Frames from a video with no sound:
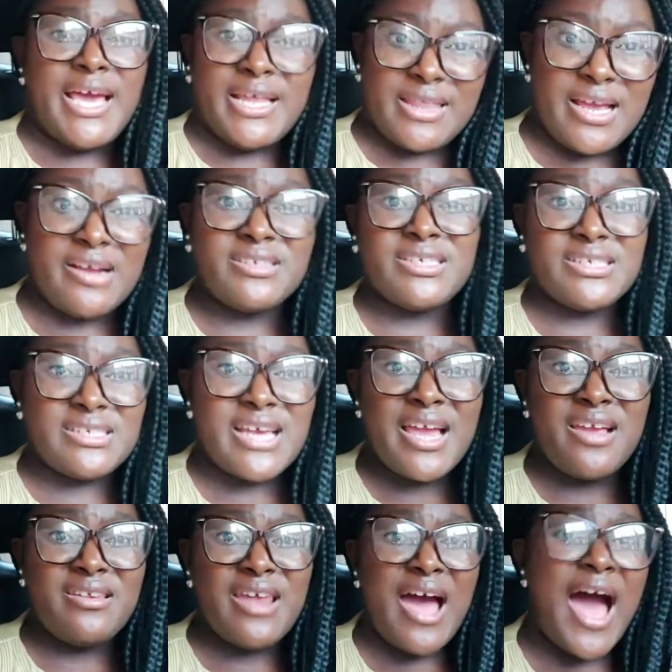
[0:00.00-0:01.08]
There is a
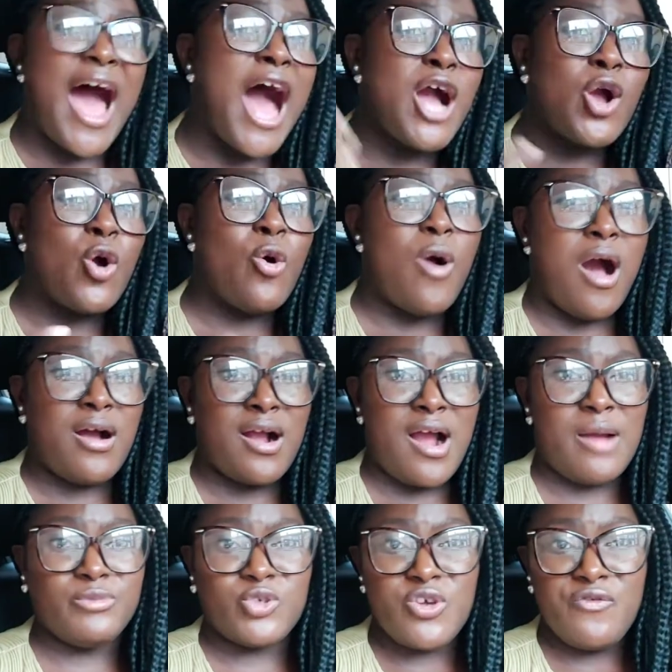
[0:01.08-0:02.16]
saying that hang go, hang
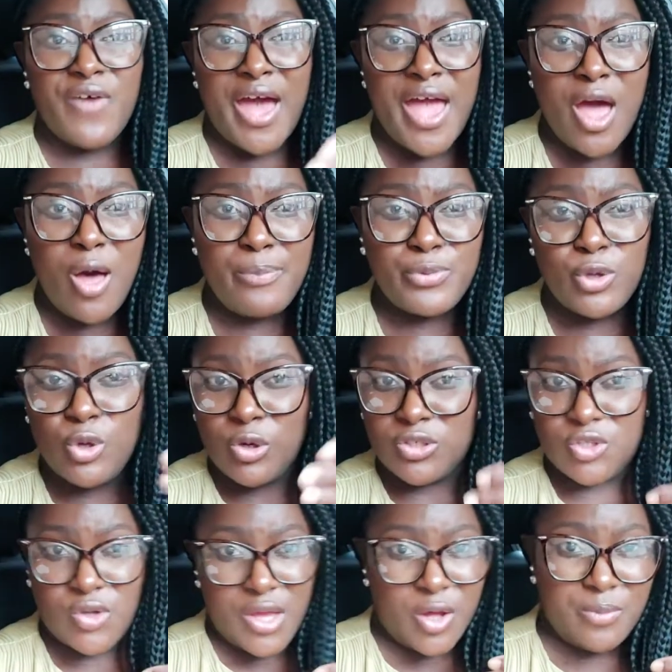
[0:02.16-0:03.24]
come. So if I help you, you
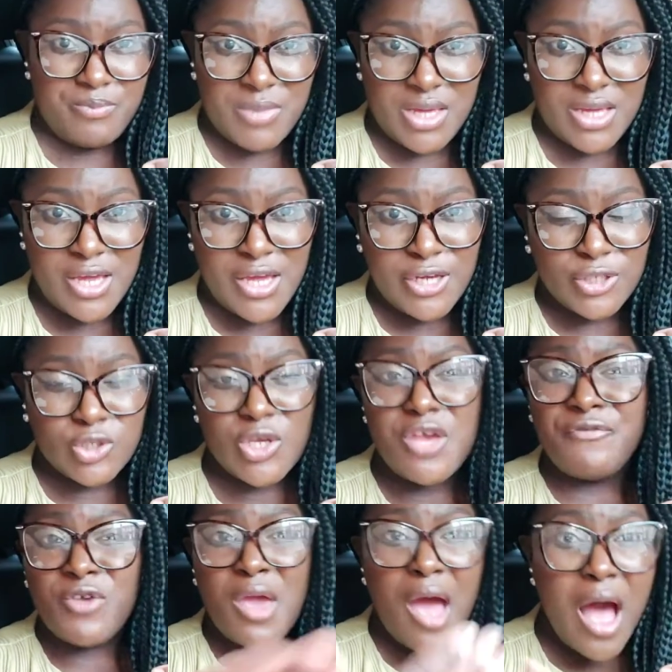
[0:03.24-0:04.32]
also help me. So
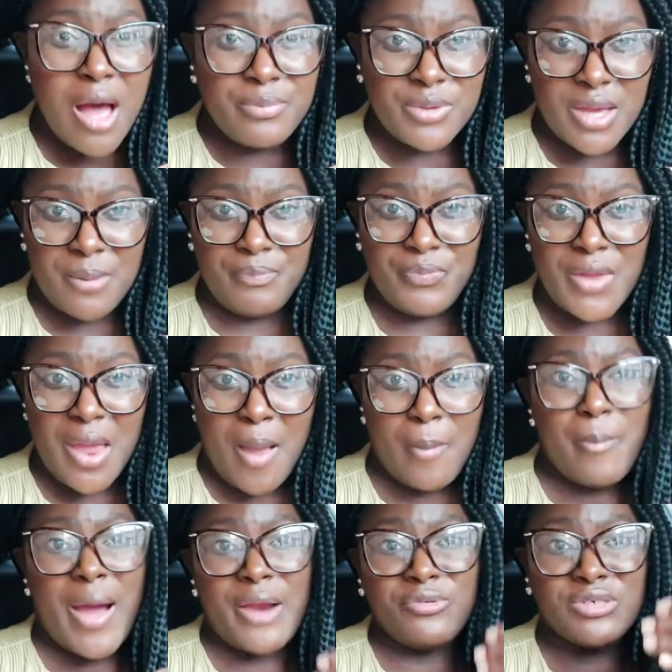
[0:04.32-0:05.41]
if you help them
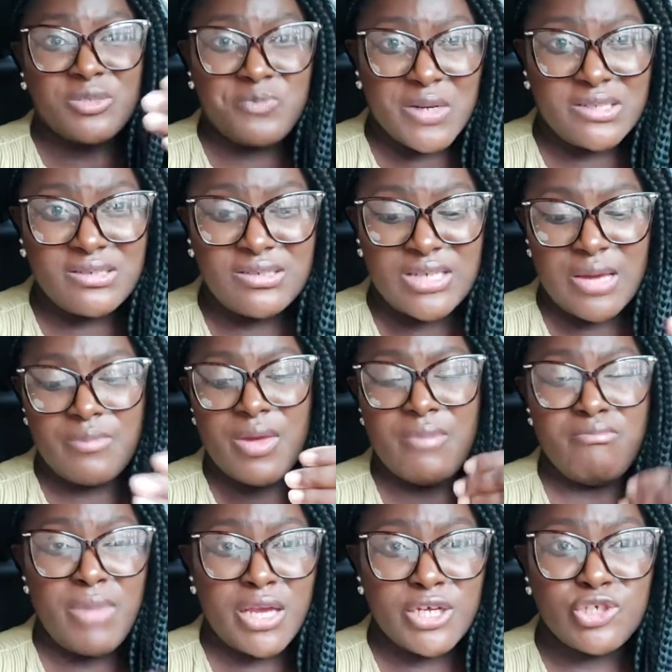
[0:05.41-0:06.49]
by respecting them
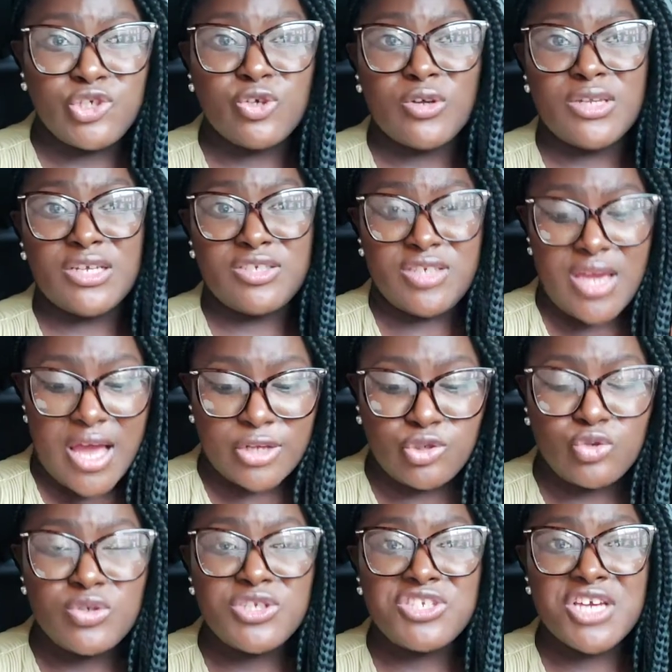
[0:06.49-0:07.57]
and making sure that they are
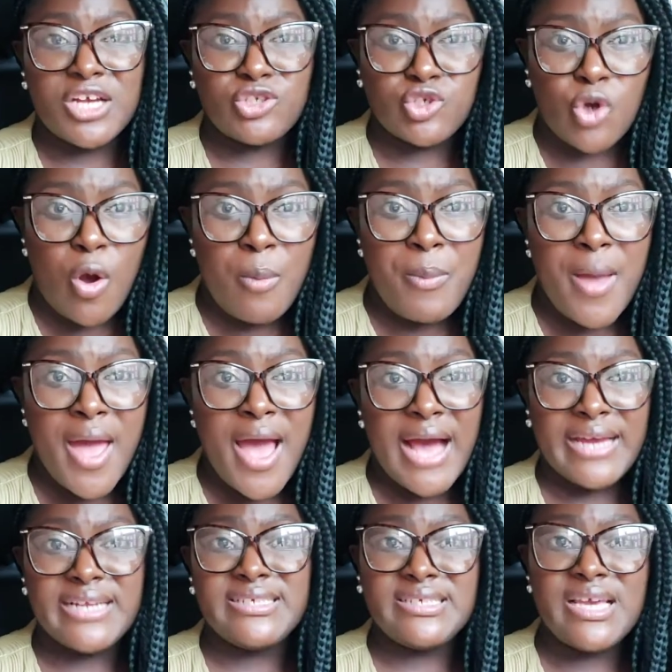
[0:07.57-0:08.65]
doing their job,
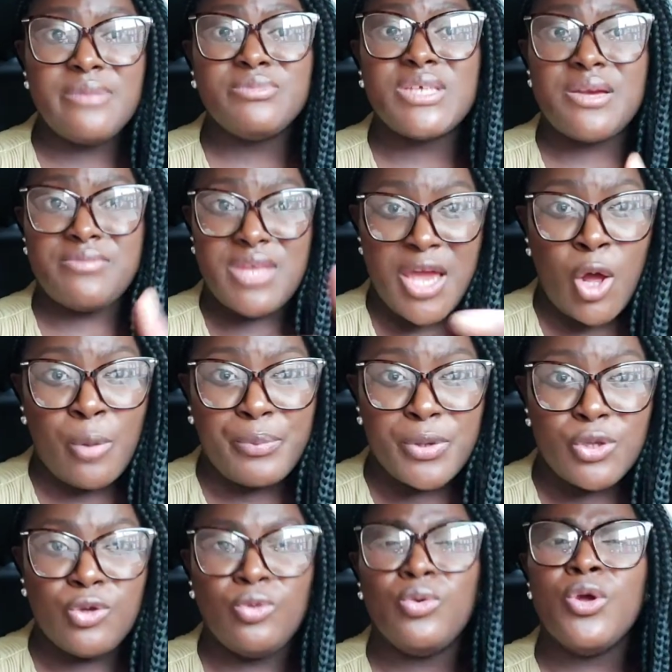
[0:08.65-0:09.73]
at the same time they're
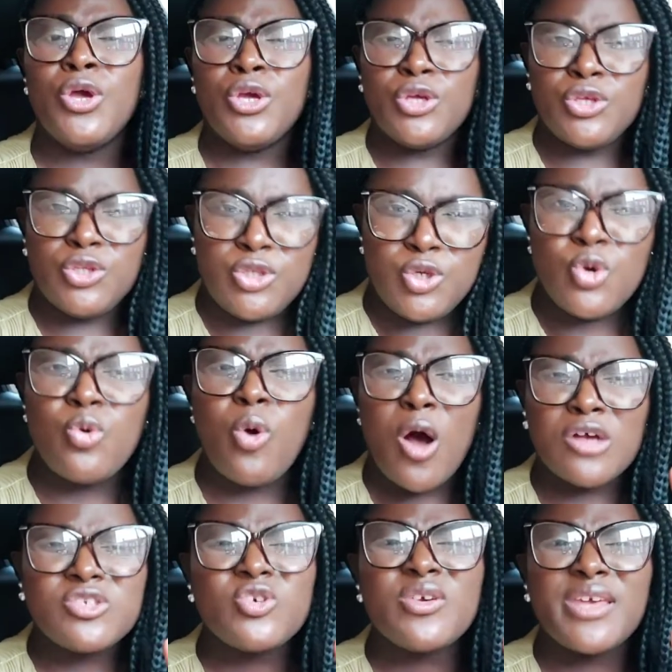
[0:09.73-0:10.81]
helping you, you
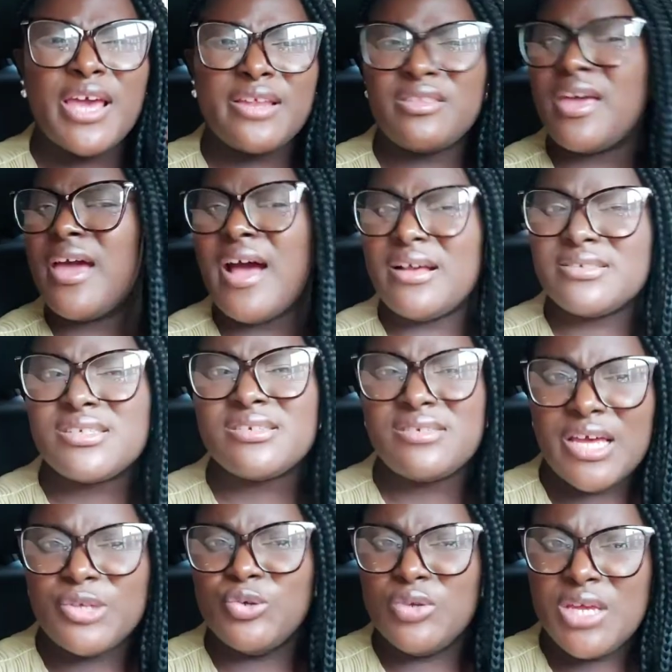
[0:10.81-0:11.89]
also get the answers
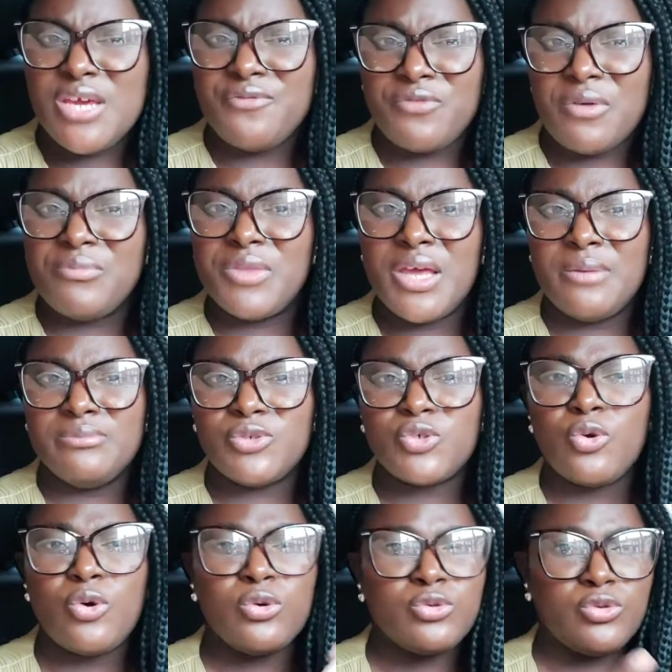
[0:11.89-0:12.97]
that you need from them.
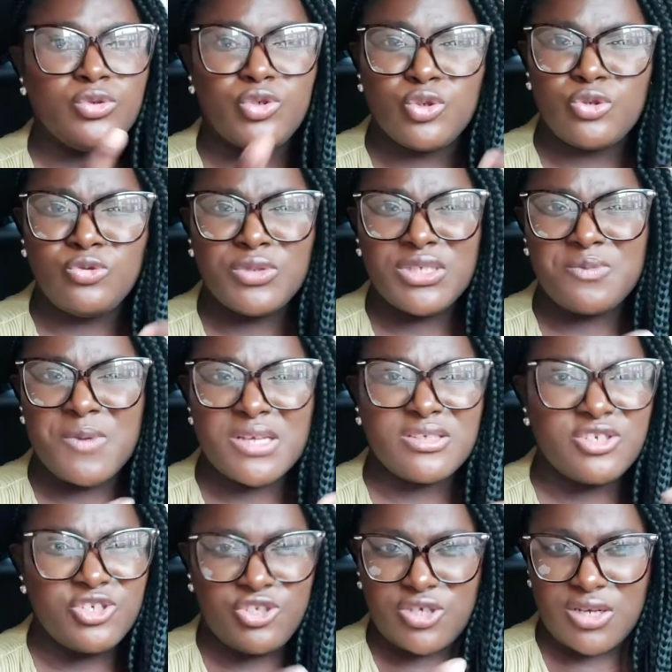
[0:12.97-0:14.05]
So do respect
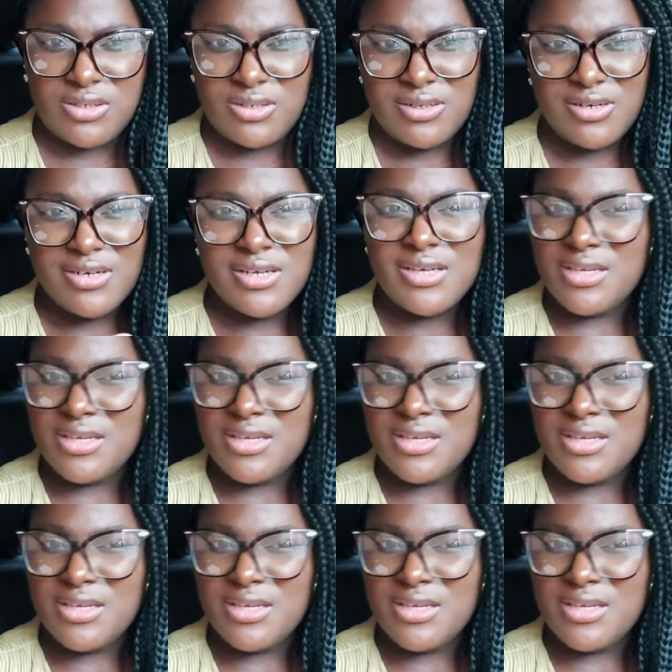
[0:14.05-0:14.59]
each other.